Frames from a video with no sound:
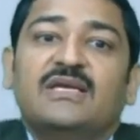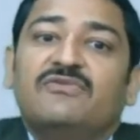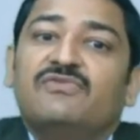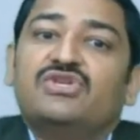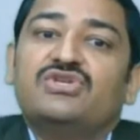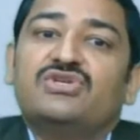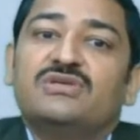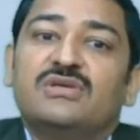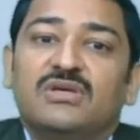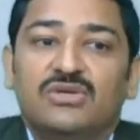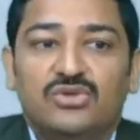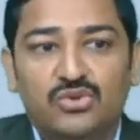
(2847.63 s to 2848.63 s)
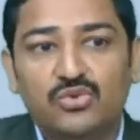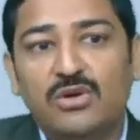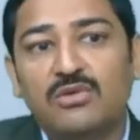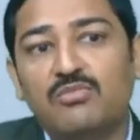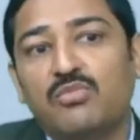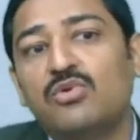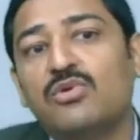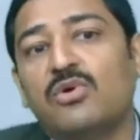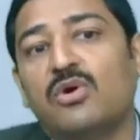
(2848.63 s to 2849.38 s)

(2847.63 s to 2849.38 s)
in which two or more